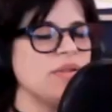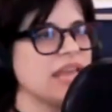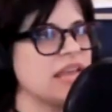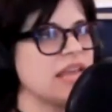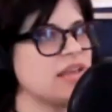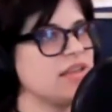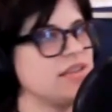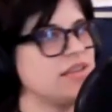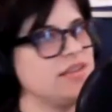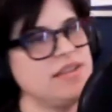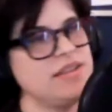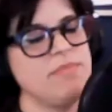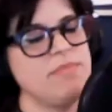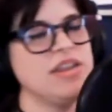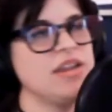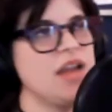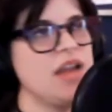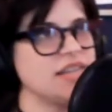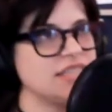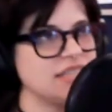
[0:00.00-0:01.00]
Like, I
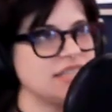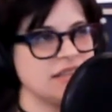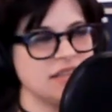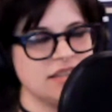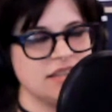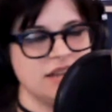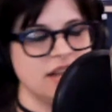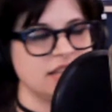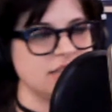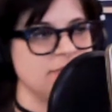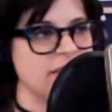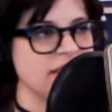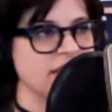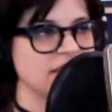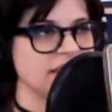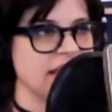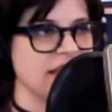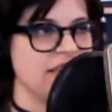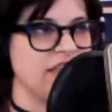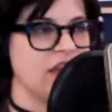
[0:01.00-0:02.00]
mean, not to not to make
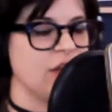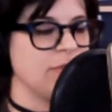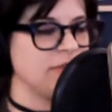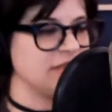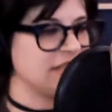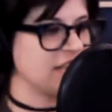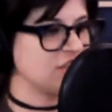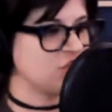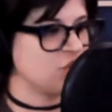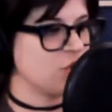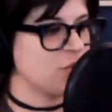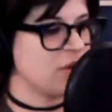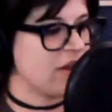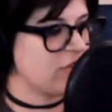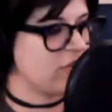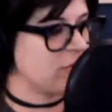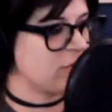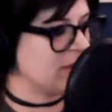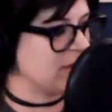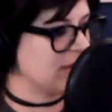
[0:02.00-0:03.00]
this like a therapy session or
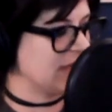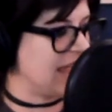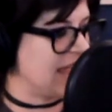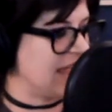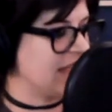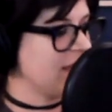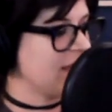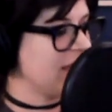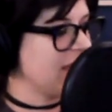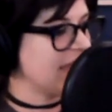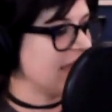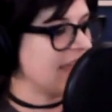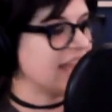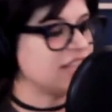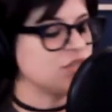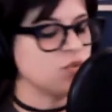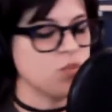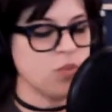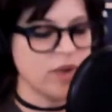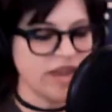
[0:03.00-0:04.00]
whatever, but like,
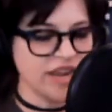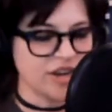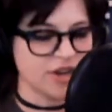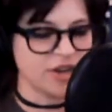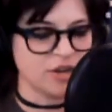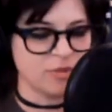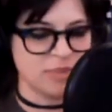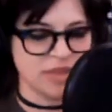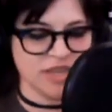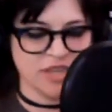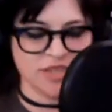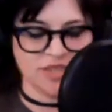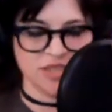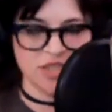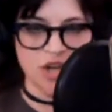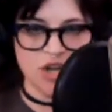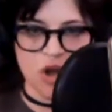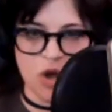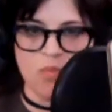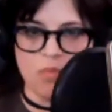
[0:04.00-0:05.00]
it's weird
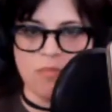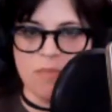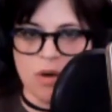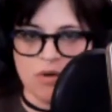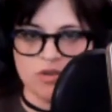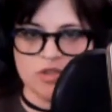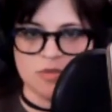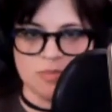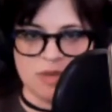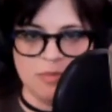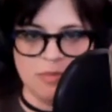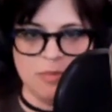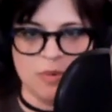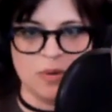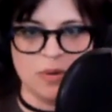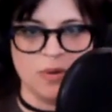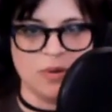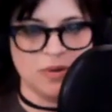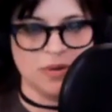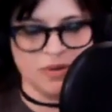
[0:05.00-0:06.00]
because you know most
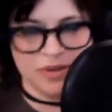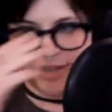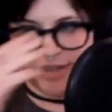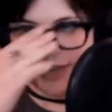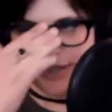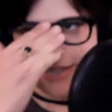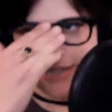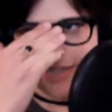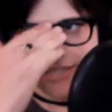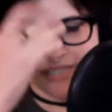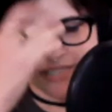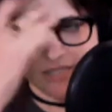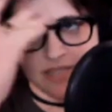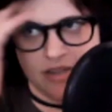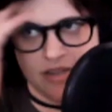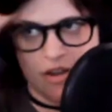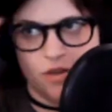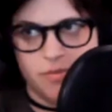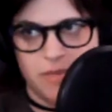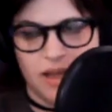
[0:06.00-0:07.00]
people, at least
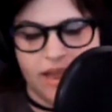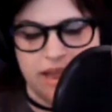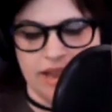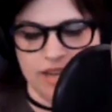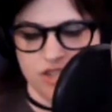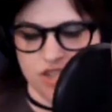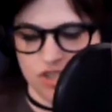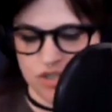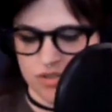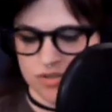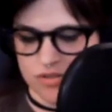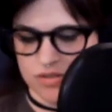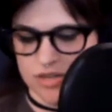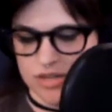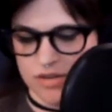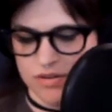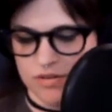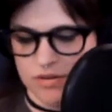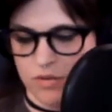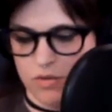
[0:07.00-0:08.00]
you know my age
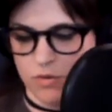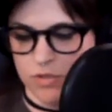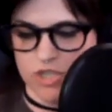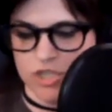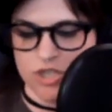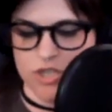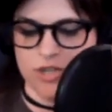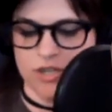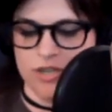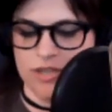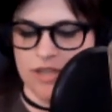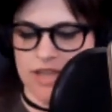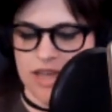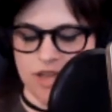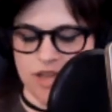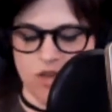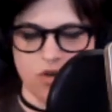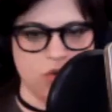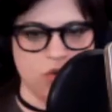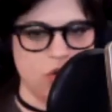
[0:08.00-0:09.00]
and older,
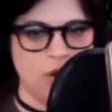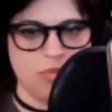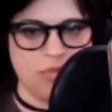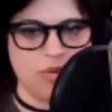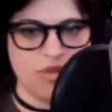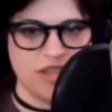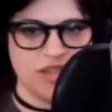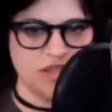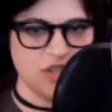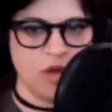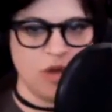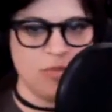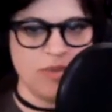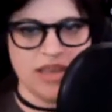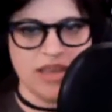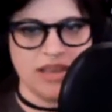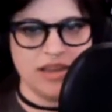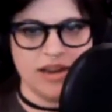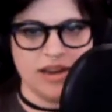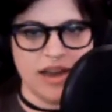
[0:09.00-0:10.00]
like grew up with this all
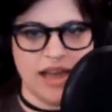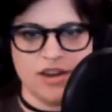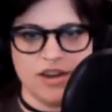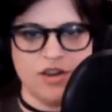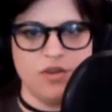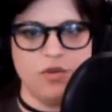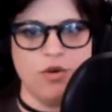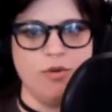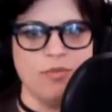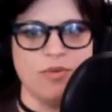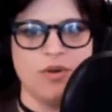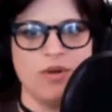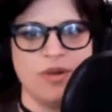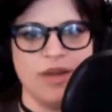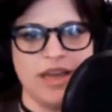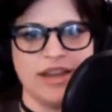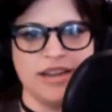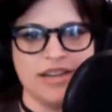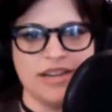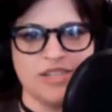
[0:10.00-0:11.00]
being kind of normal,
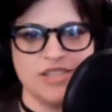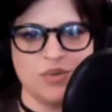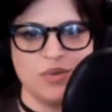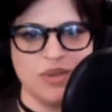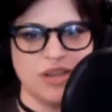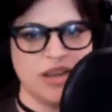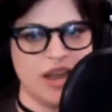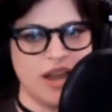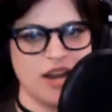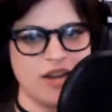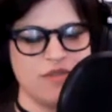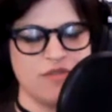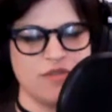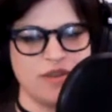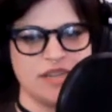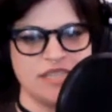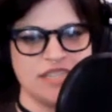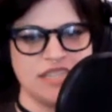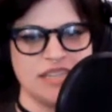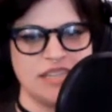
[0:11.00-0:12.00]
and it's only kind of
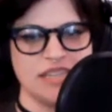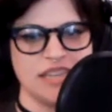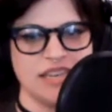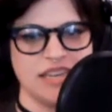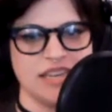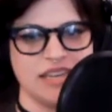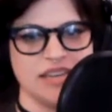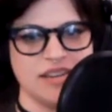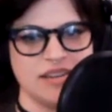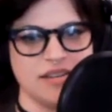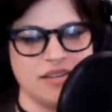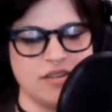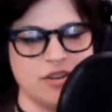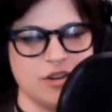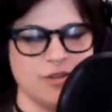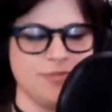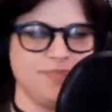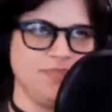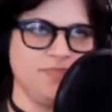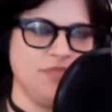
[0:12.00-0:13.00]
recently,
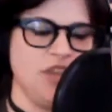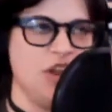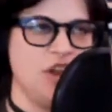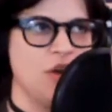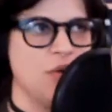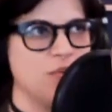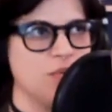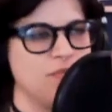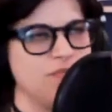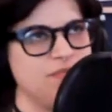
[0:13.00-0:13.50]
or you know,